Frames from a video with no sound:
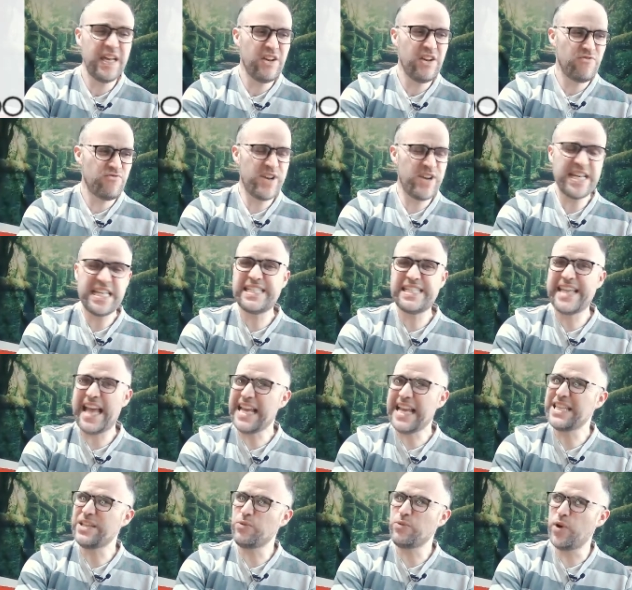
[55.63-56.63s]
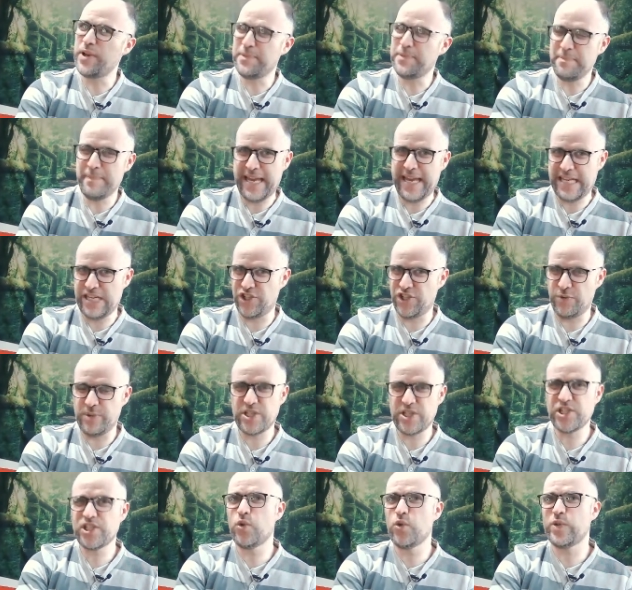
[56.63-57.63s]
really say the word major, we just
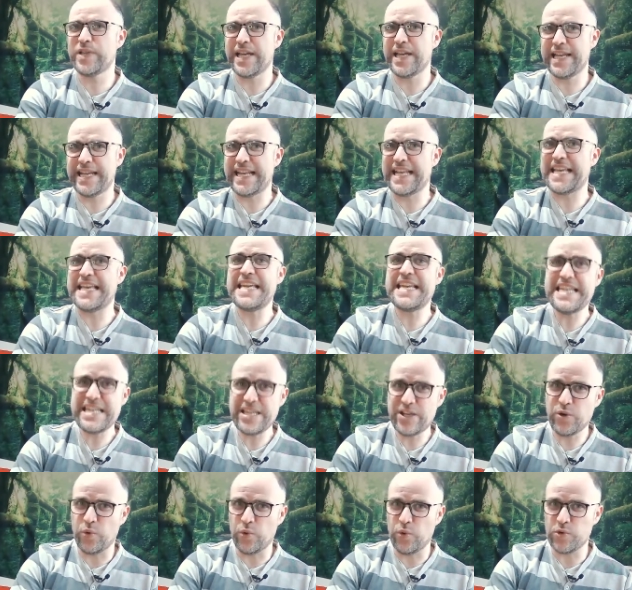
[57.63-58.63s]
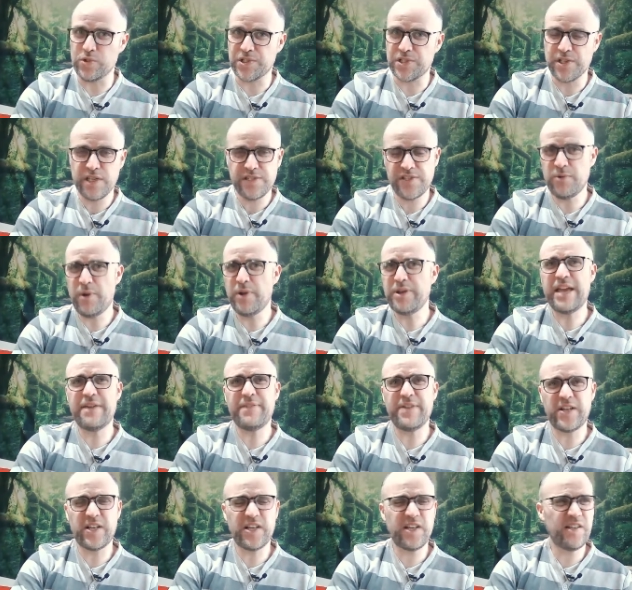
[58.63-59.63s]
call it an E chord. So you only ever
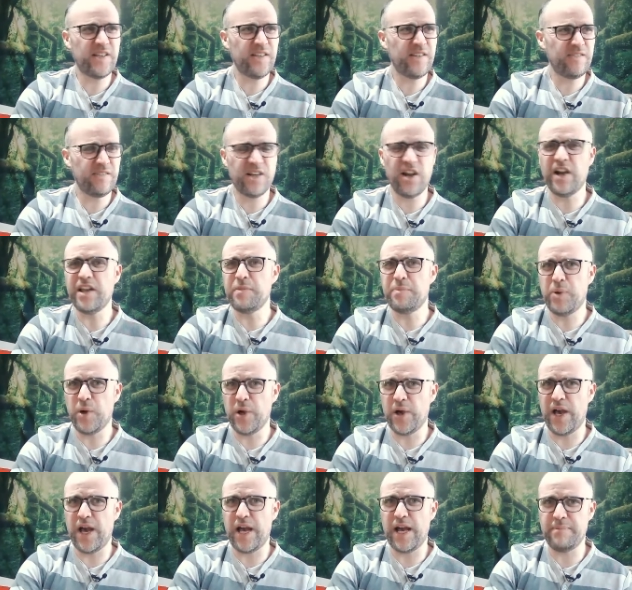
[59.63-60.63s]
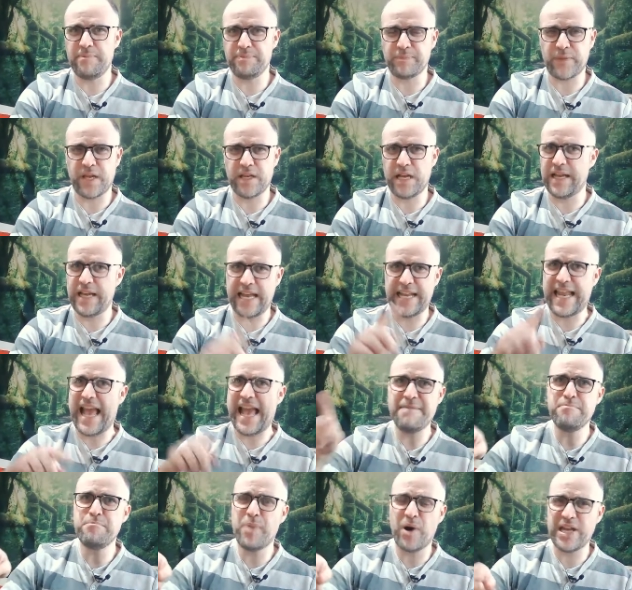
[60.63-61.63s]
kind of put an
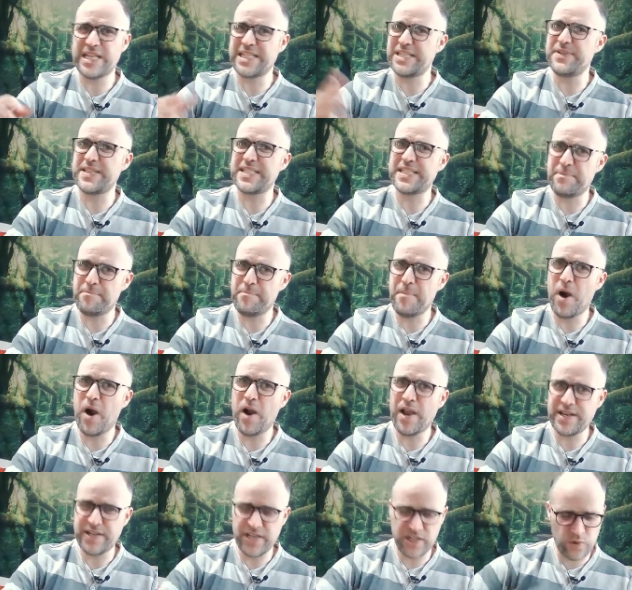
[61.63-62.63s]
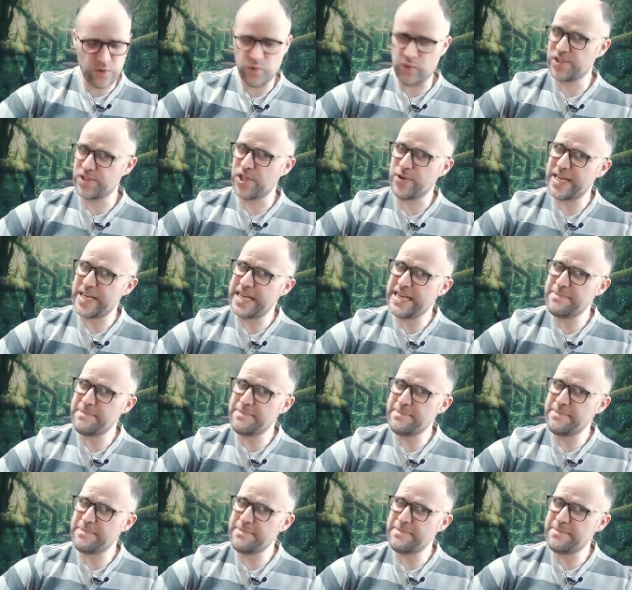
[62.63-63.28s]
M by it if it's a minor chord. So E